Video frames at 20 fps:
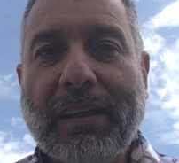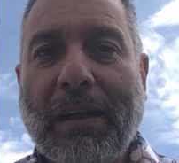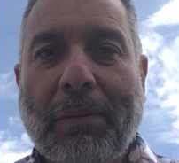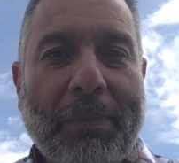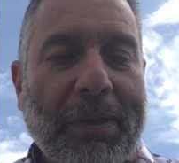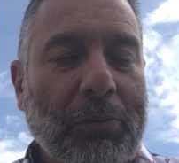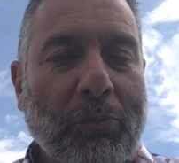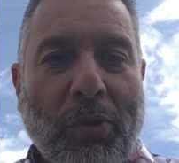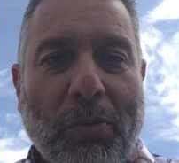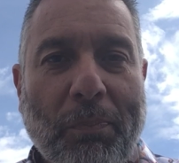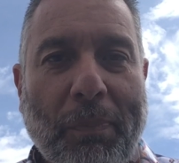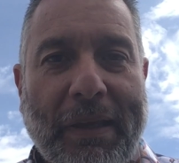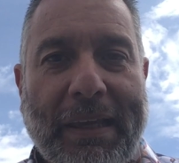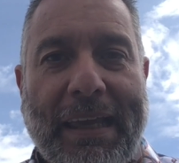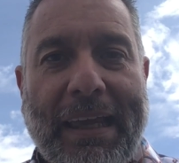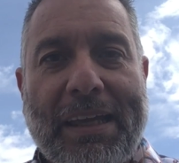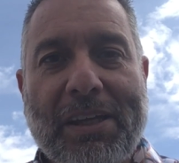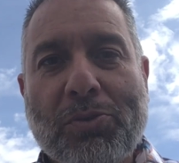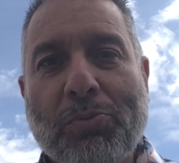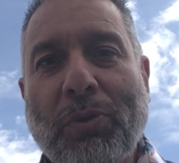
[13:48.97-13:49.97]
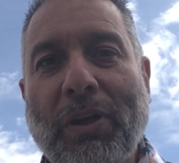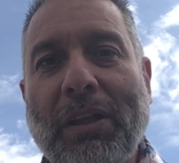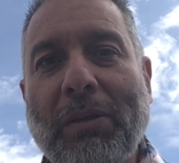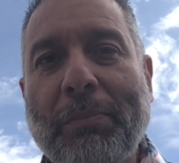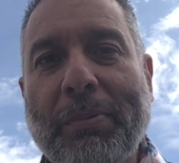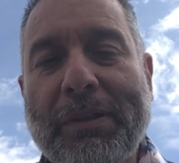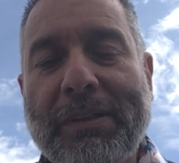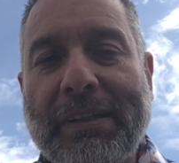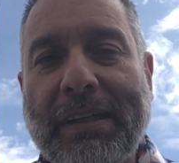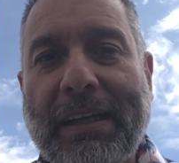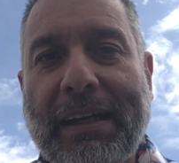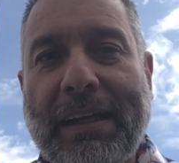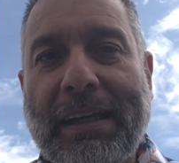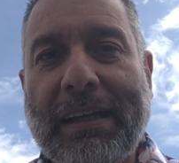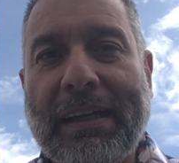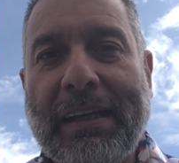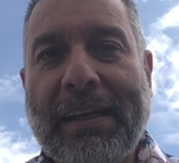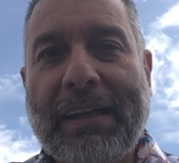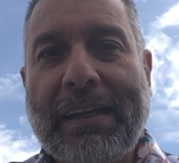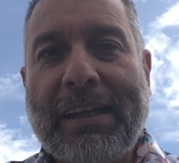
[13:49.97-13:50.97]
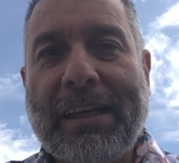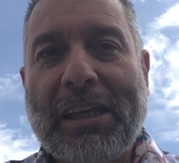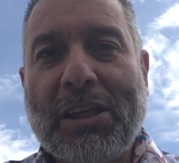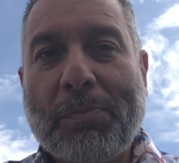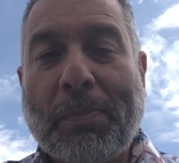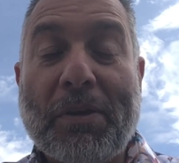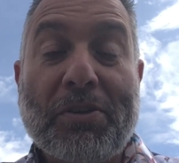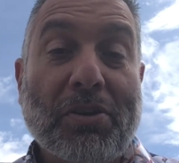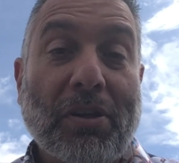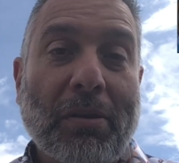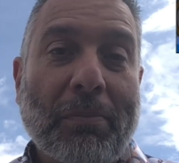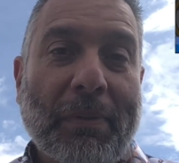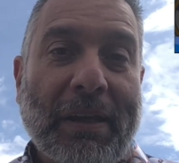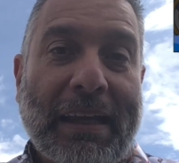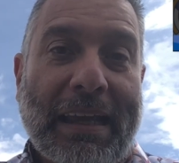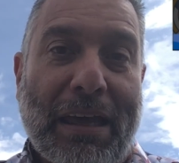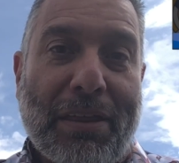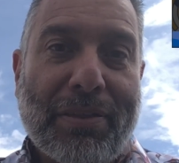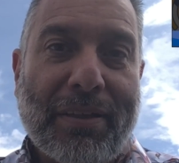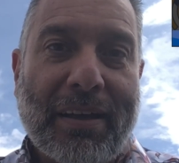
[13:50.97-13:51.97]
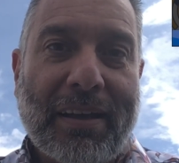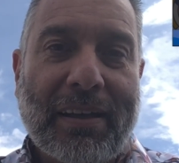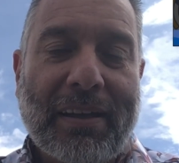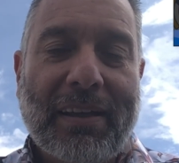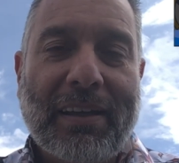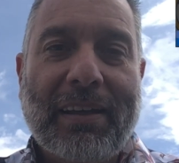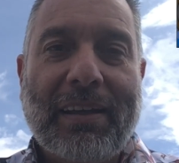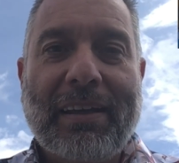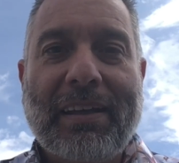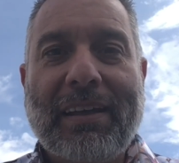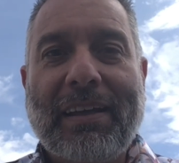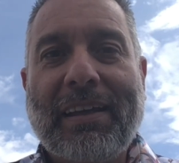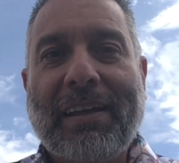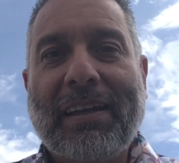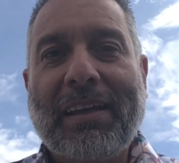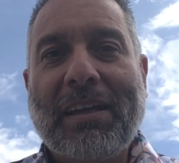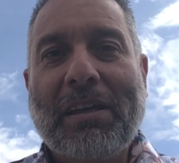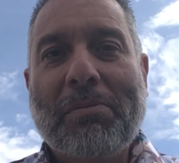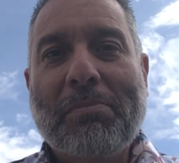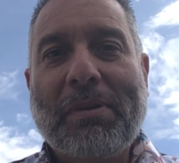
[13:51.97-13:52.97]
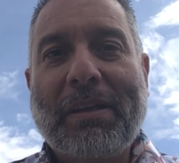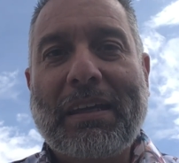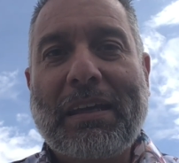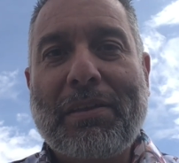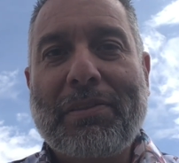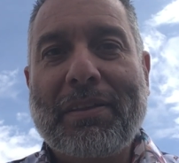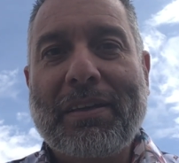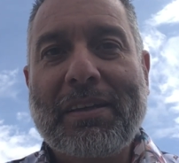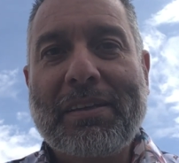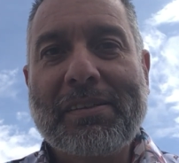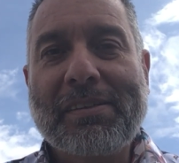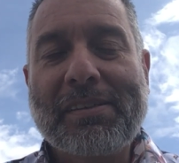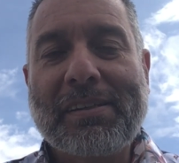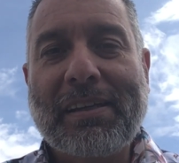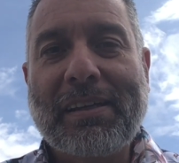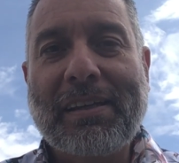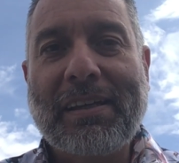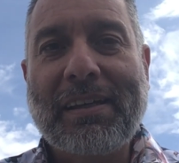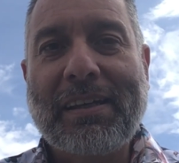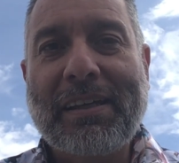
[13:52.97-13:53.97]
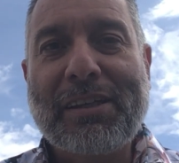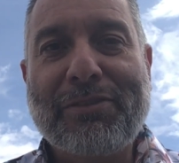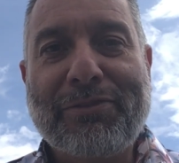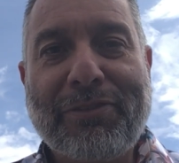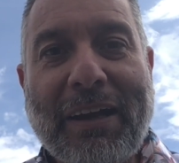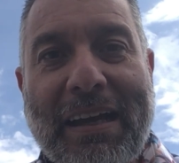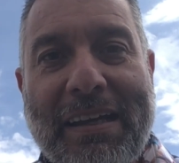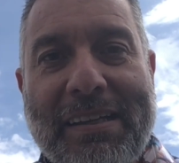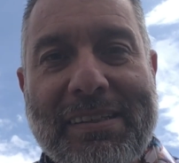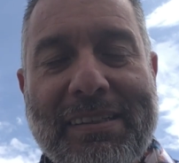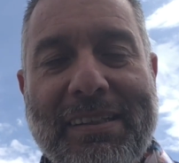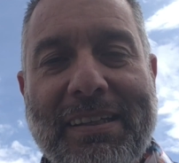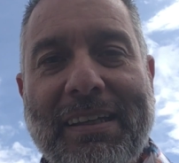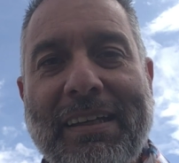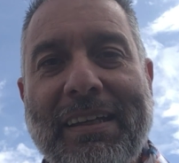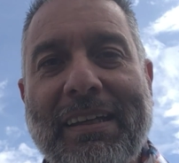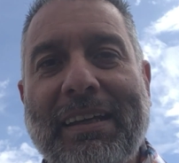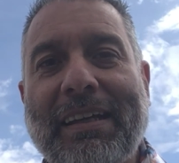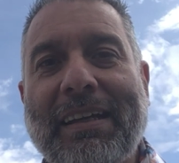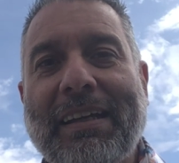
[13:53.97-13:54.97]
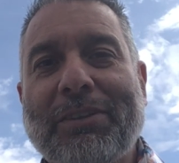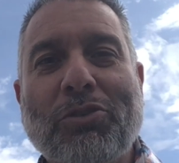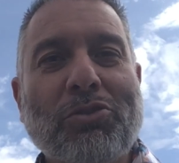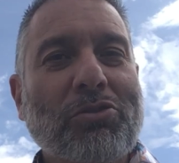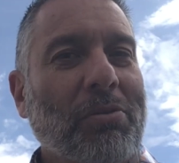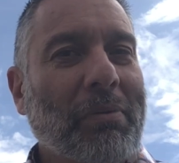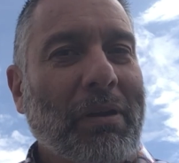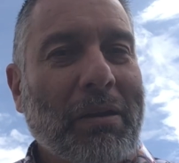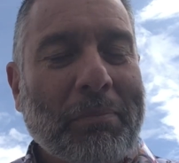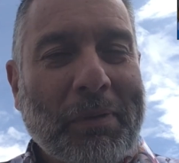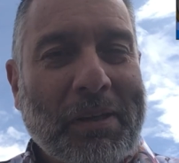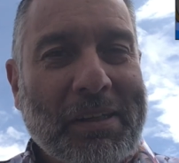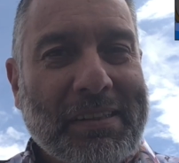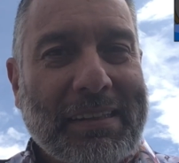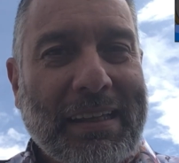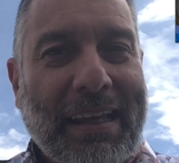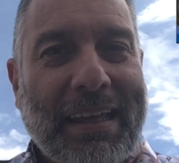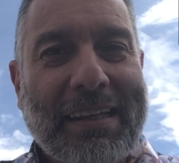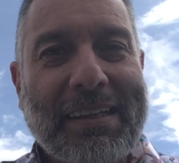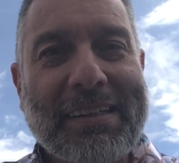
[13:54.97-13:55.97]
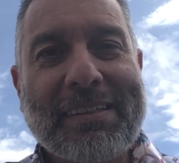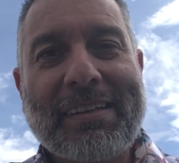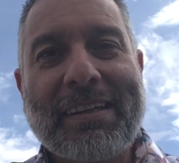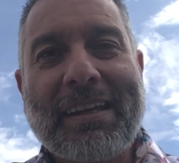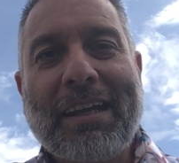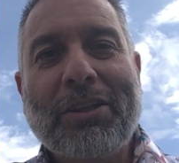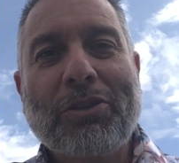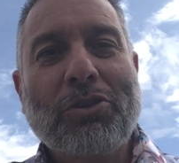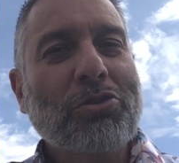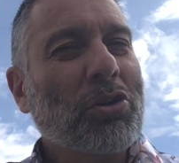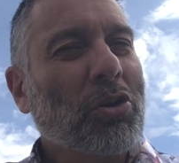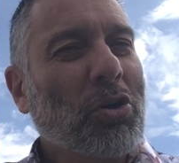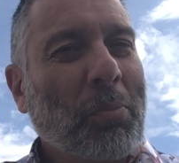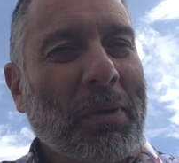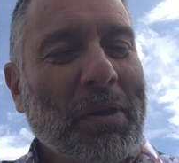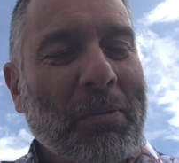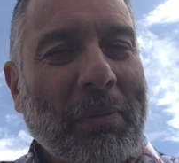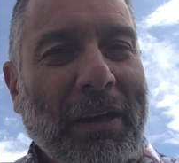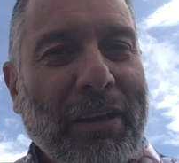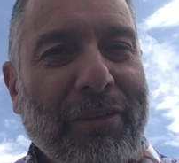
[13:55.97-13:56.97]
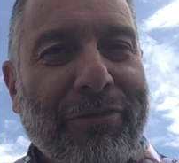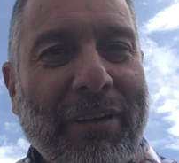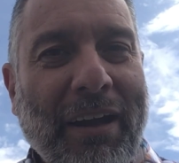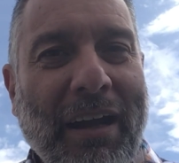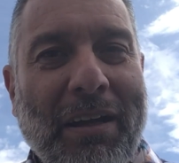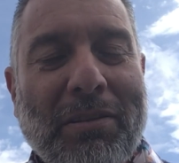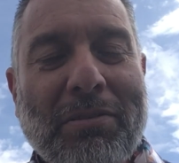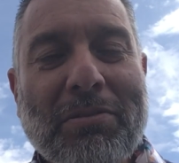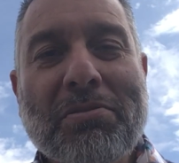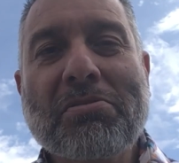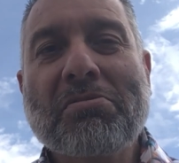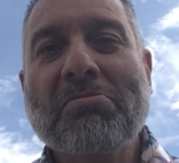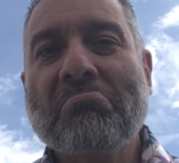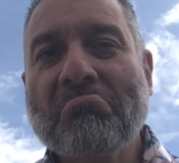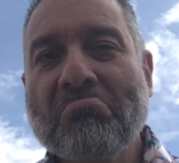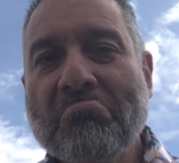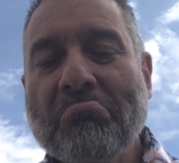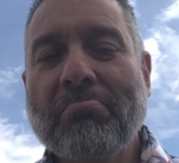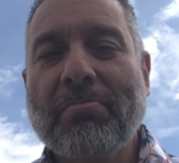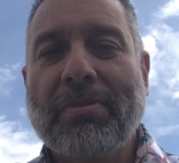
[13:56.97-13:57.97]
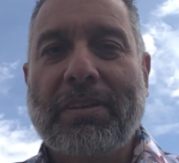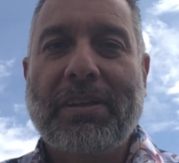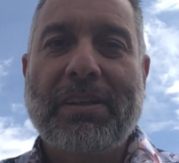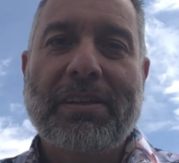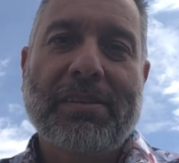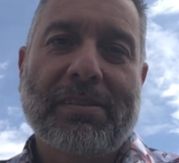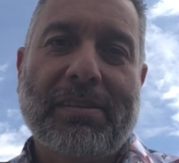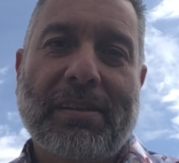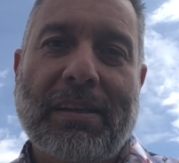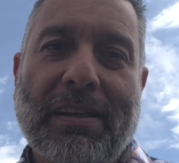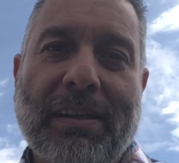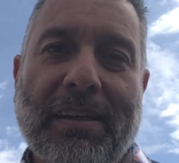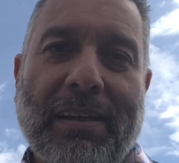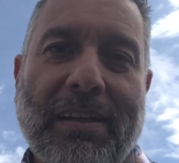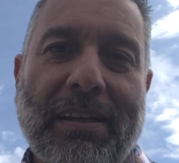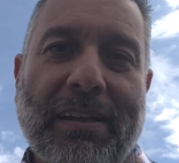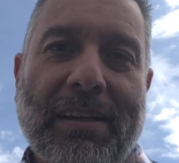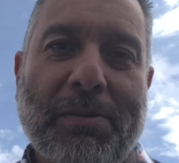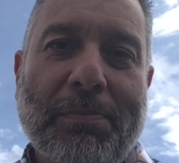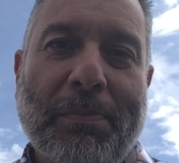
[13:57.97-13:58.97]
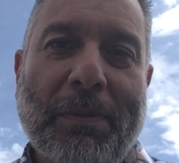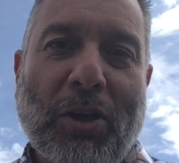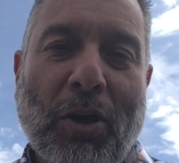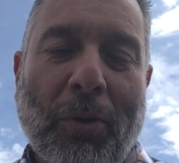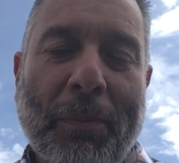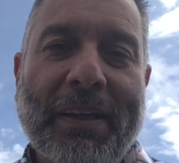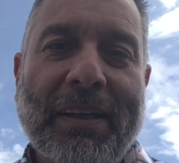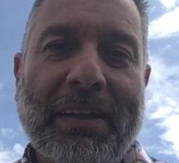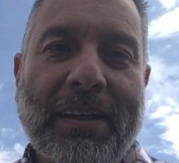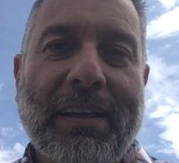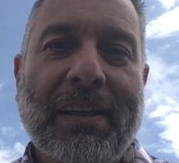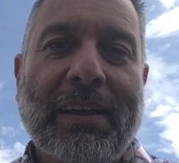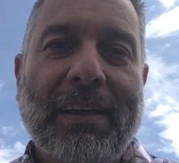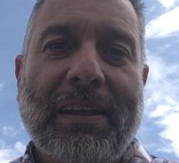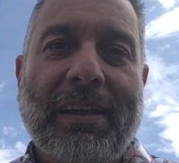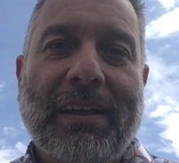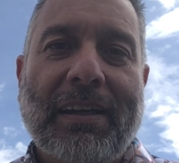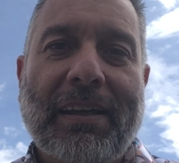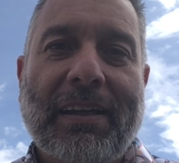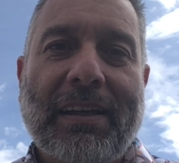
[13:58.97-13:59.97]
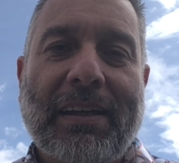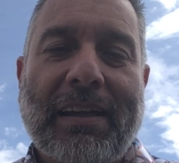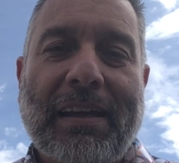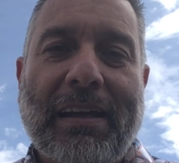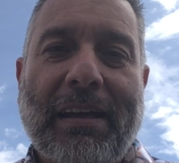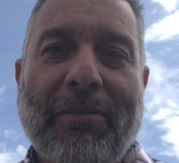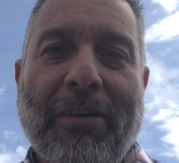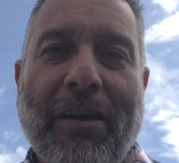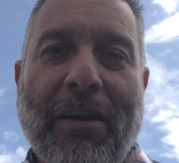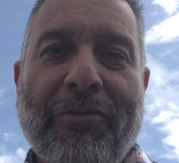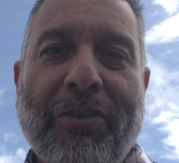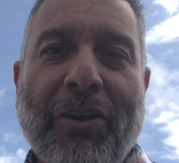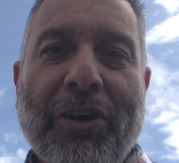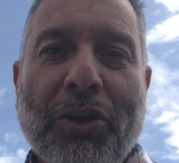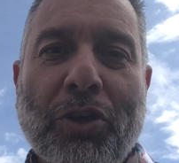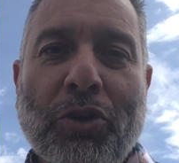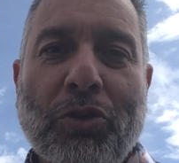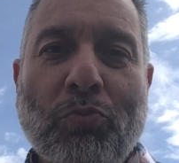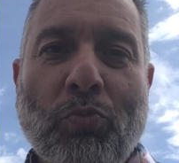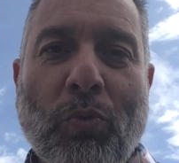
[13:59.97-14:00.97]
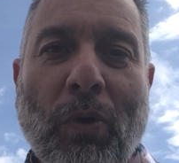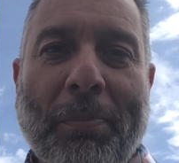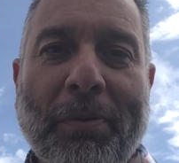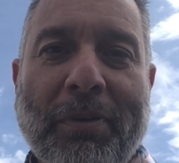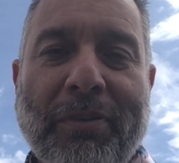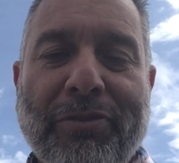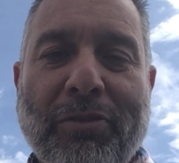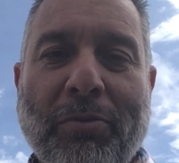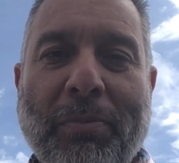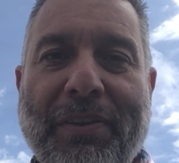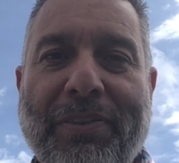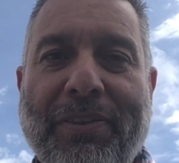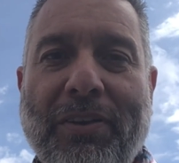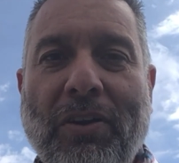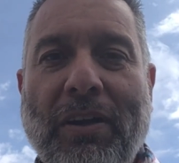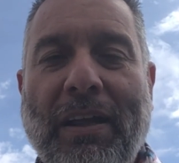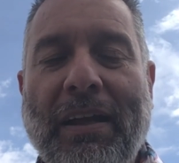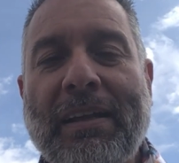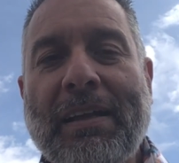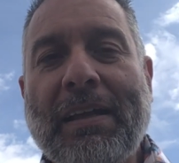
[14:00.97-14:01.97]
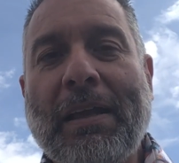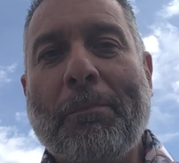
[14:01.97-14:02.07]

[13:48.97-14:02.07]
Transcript: I mean, with Piqué as well, but especially Mingueza. Mingueza is fast, doesn't make mistakes, doesn't commit many fouls. He's becoming a very good weapon for Barcelona.